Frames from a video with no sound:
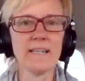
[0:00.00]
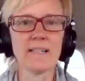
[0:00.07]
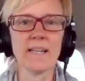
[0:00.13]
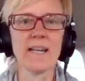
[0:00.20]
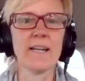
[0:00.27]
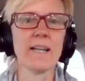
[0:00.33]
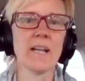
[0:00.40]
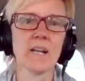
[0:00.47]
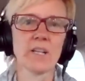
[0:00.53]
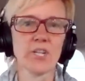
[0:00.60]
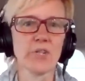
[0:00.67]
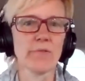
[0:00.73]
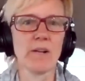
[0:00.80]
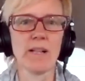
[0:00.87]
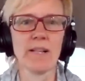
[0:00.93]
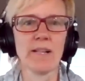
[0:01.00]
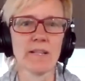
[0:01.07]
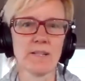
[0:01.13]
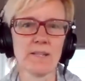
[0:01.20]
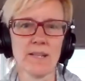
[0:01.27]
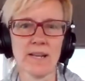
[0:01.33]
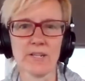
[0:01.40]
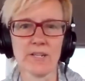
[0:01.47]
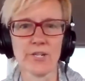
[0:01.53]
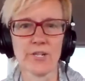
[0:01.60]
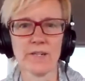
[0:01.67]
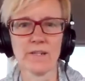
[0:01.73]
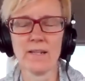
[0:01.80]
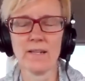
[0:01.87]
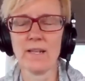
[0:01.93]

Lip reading: tiny Australia section.